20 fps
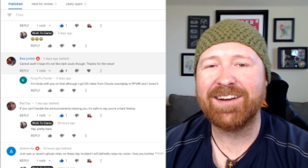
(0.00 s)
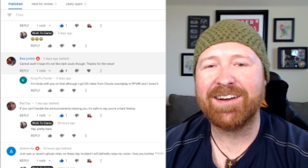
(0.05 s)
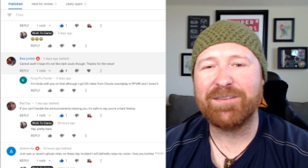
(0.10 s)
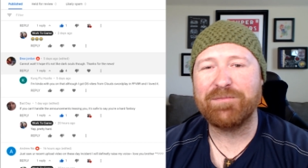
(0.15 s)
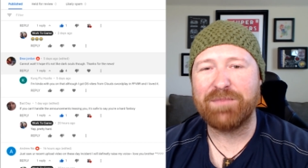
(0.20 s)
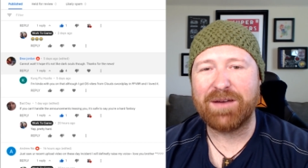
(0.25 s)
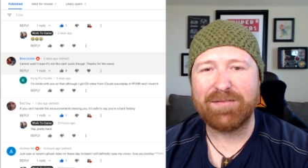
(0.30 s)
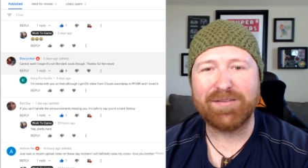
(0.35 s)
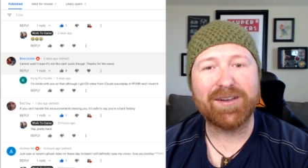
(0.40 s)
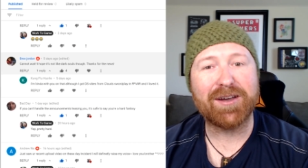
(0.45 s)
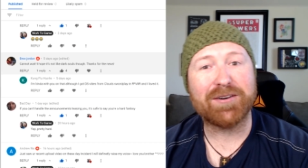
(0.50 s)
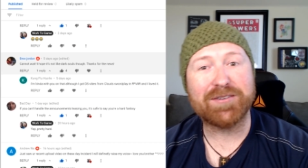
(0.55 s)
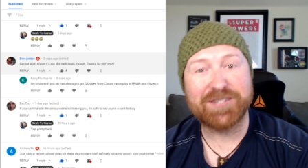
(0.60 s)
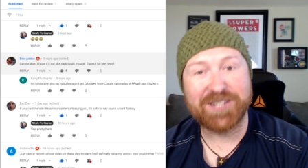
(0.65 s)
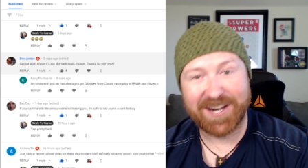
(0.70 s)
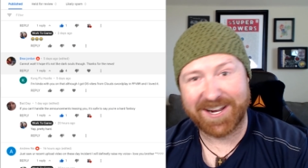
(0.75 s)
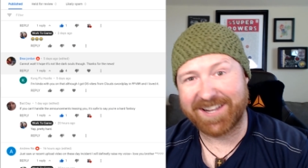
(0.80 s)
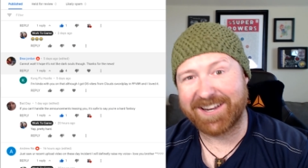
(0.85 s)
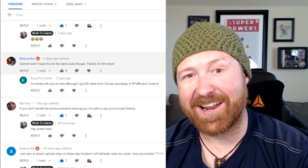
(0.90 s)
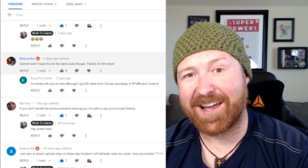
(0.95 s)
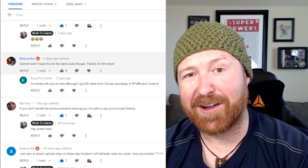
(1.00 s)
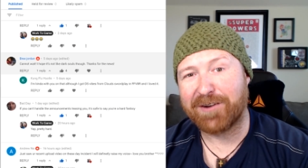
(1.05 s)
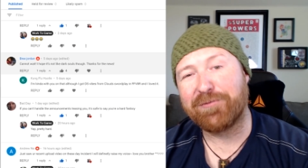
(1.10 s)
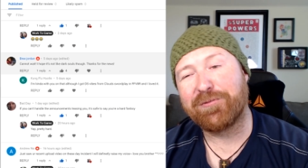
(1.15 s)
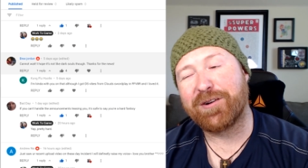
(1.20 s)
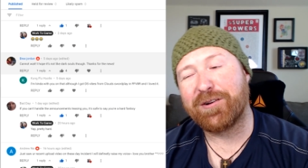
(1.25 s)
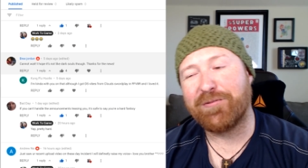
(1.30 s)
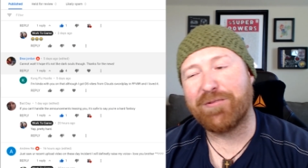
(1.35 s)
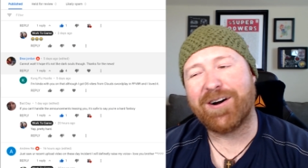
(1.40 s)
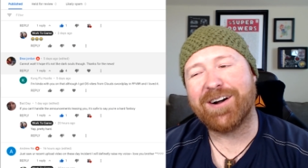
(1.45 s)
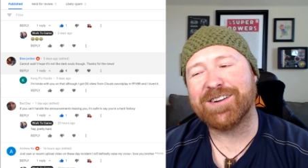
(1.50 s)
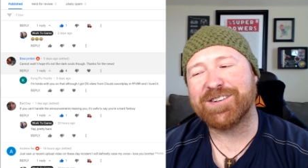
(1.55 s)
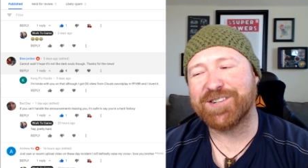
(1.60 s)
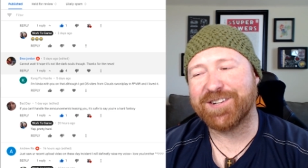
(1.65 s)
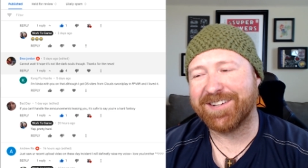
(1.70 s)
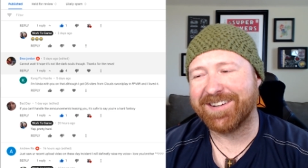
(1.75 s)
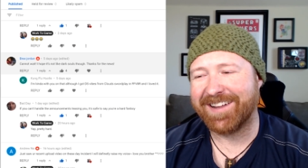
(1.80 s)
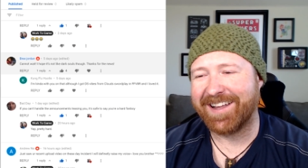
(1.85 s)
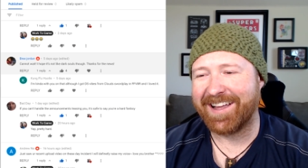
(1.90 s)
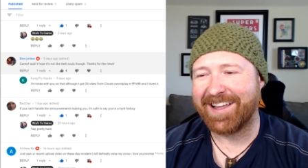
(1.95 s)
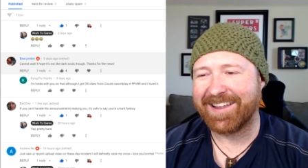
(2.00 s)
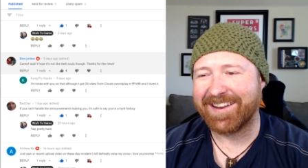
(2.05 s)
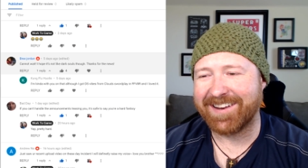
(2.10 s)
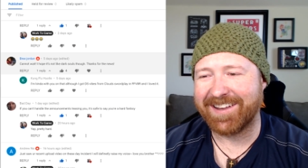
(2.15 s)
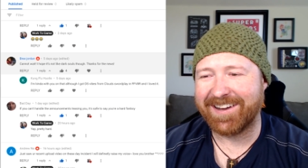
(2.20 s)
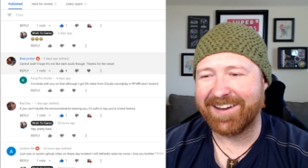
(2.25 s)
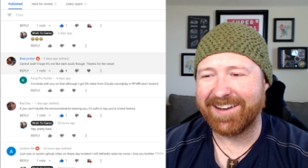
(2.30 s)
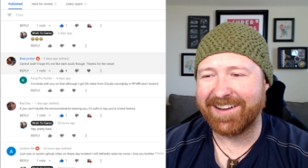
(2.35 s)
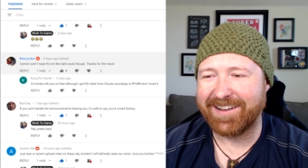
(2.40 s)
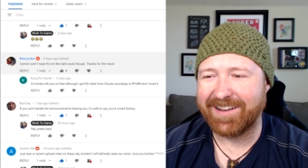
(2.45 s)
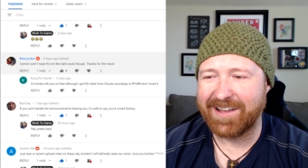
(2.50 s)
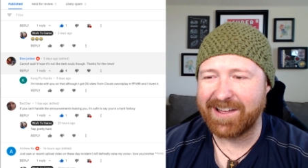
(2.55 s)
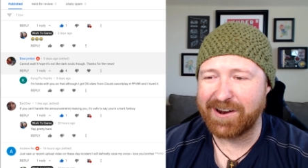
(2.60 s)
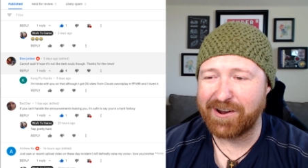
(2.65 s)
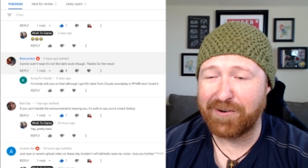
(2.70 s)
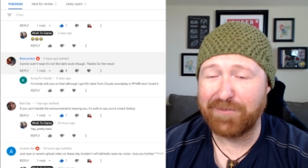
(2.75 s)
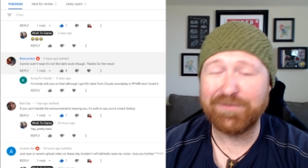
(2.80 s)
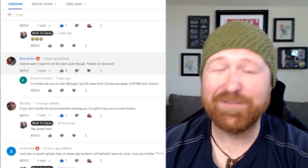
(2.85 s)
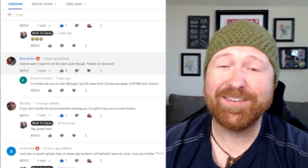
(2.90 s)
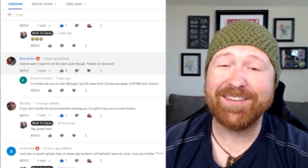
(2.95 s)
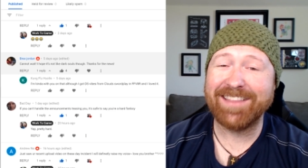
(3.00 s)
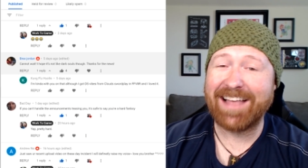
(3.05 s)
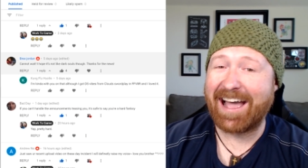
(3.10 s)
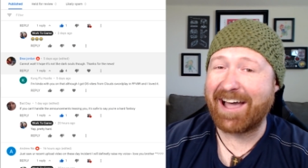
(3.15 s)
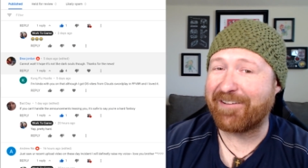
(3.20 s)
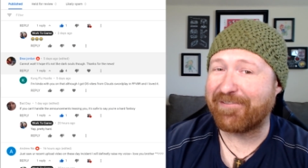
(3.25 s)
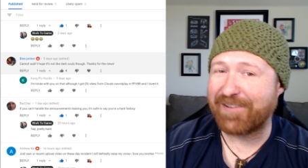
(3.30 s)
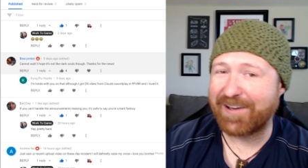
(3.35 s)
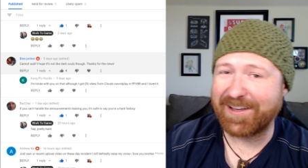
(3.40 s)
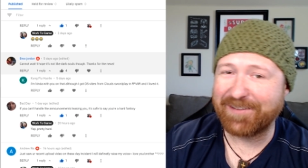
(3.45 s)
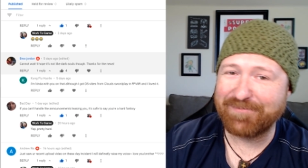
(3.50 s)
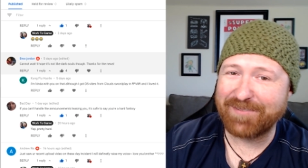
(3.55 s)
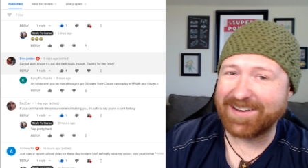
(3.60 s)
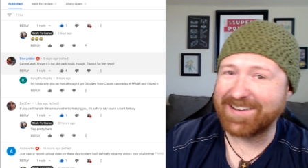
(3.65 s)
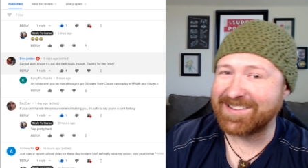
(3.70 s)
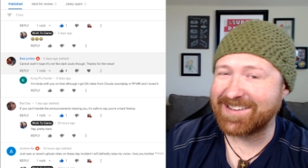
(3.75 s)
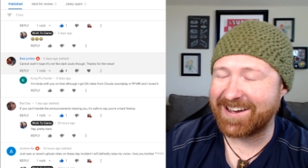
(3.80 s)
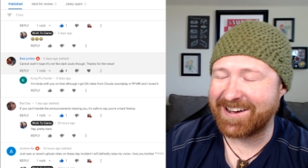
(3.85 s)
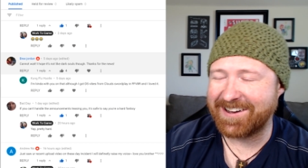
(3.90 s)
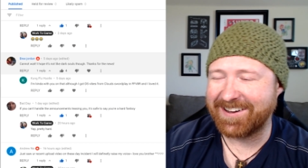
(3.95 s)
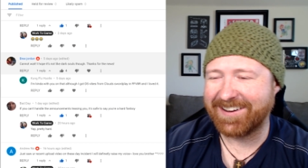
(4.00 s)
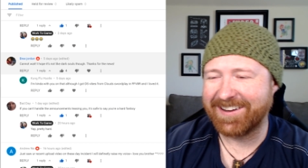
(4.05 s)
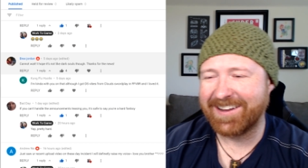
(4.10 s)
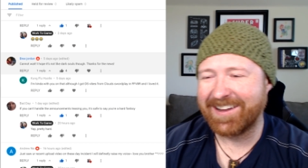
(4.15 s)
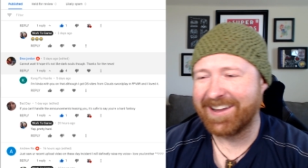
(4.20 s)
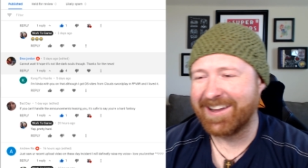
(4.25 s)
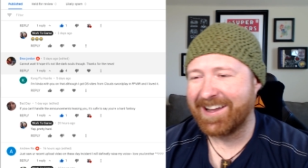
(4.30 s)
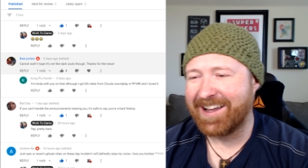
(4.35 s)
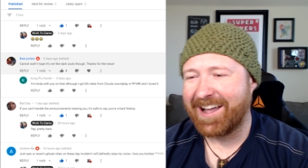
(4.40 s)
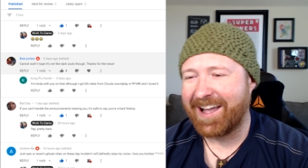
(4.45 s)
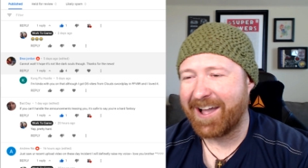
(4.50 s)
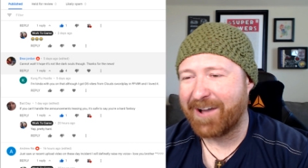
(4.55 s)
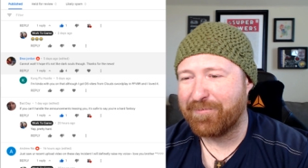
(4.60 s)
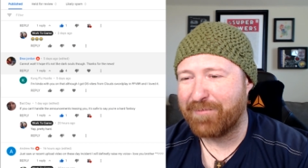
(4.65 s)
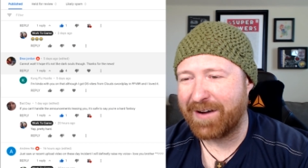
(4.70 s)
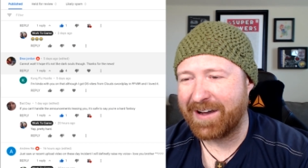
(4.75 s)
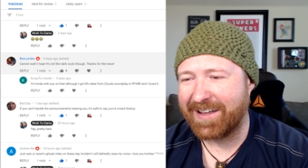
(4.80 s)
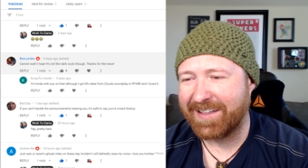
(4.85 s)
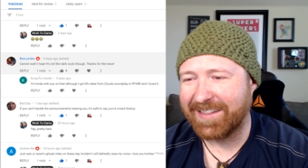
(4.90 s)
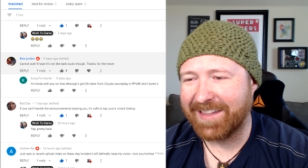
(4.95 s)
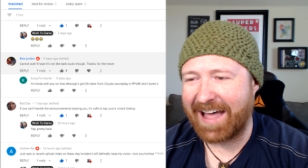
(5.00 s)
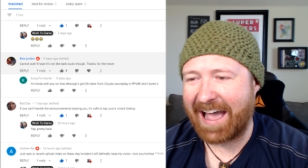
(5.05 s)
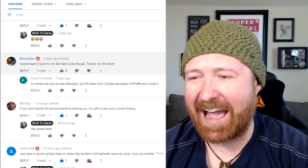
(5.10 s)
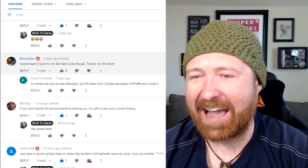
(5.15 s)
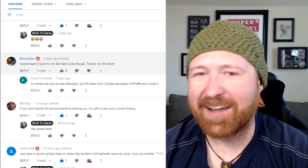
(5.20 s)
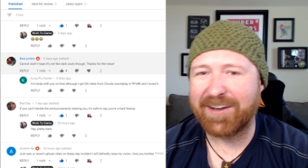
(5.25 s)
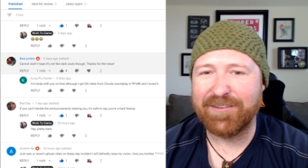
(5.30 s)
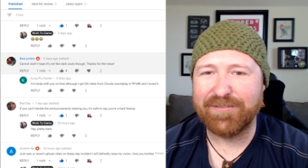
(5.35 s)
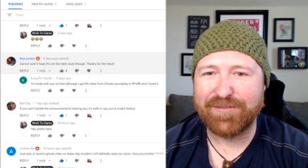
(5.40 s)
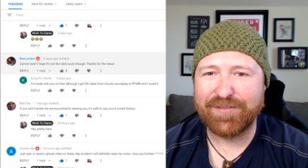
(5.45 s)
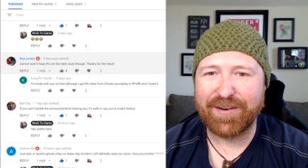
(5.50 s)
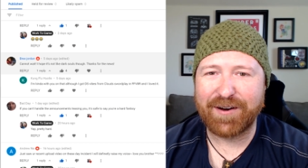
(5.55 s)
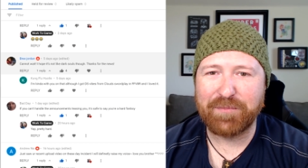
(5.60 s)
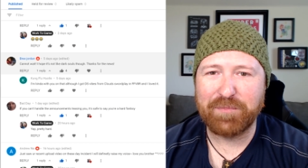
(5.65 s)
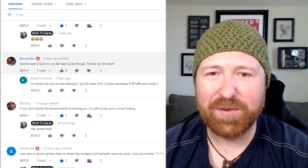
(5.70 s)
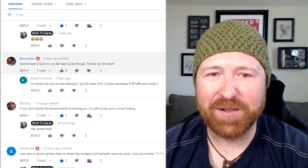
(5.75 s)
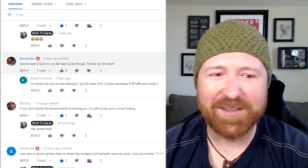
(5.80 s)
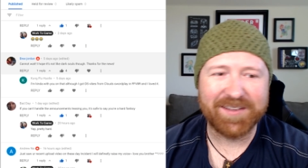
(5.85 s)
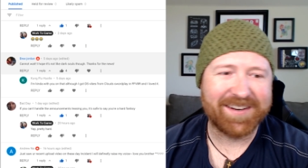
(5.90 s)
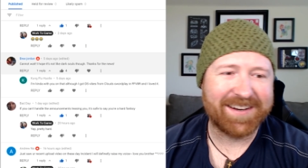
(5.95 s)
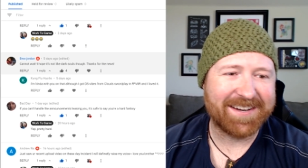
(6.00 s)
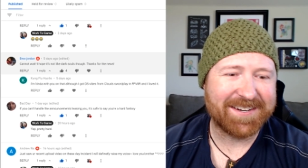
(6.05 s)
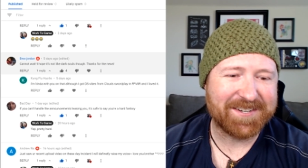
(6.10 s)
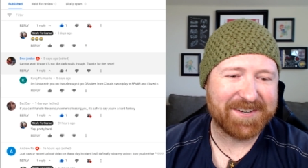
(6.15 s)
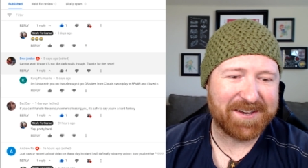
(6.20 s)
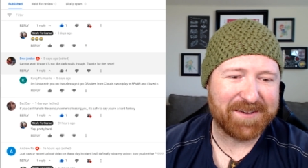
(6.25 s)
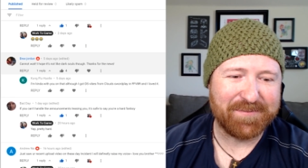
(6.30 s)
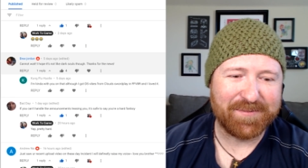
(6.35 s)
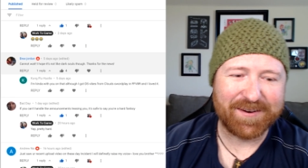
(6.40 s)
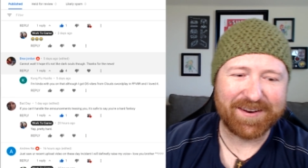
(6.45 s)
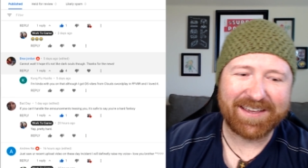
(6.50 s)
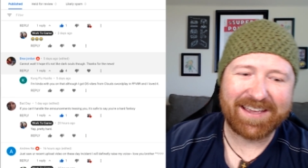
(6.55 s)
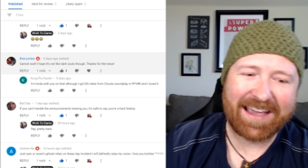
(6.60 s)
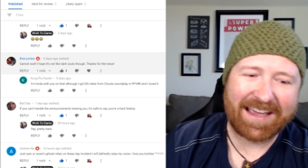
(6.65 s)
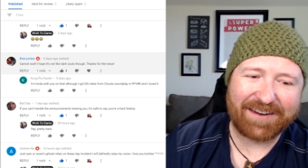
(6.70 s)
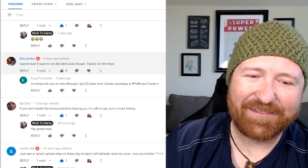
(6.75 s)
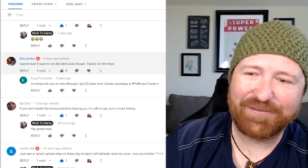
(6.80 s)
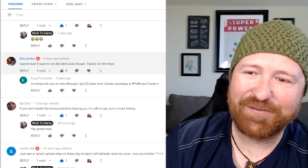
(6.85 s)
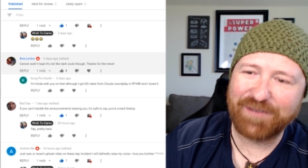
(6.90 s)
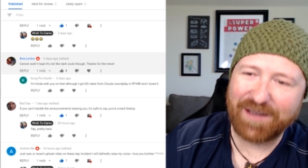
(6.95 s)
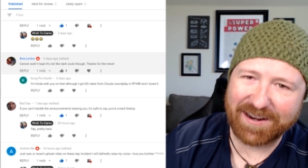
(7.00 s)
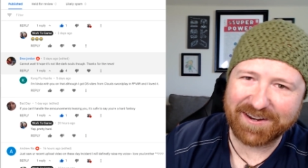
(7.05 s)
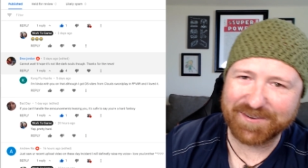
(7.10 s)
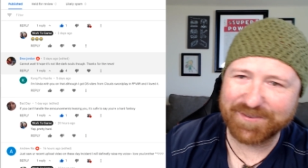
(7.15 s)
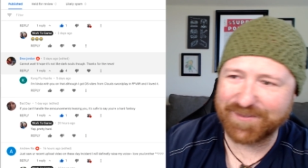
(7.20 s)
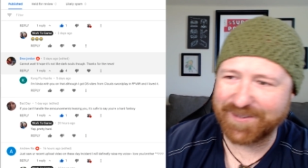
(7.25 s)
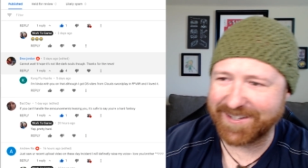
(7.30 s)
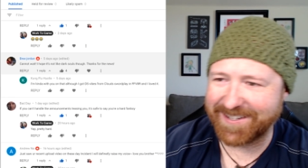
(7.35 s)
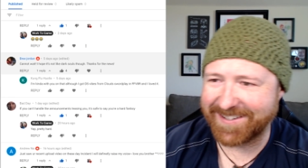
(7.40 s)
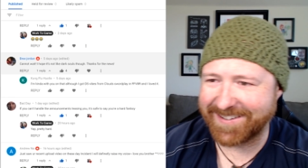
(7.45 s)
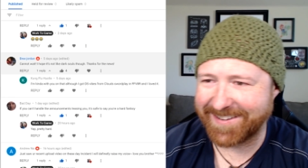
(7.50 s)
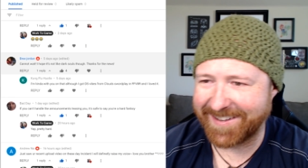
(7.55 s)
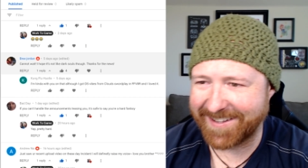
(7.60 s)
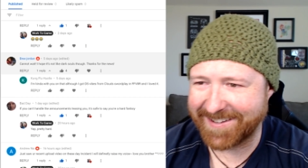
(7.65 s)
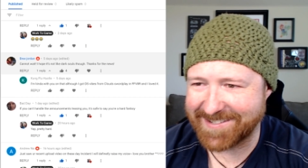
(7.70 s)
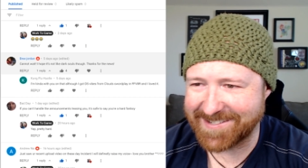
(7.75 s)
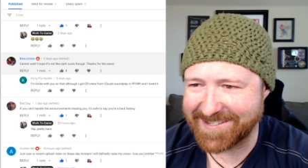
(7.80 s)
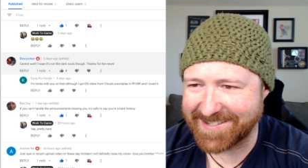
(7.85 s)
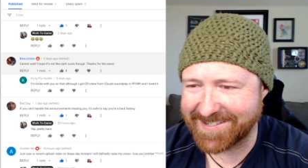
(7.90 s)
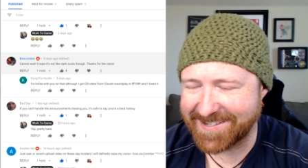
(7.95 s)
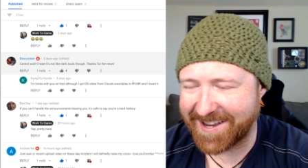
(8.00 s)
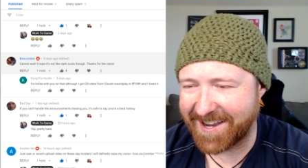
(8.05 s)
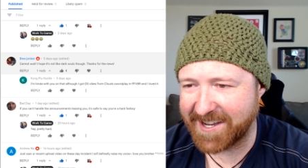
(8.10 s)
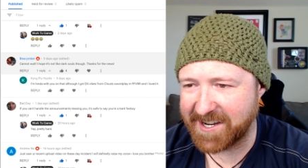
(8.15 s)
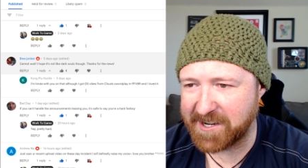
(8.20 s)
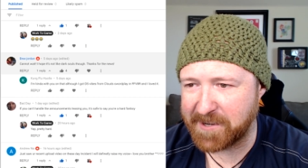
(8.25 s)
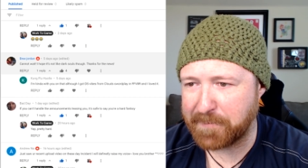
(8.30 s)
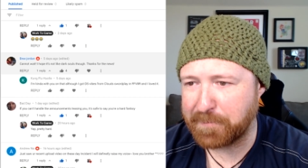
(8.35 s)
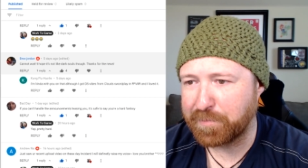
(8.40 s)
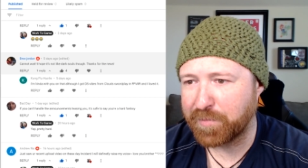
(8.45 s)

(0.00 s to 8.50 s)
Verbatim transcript: Maybe go check it out and rewatch it, and uh, and hopefully laugh at my my lack of ability to communicate effectively in society.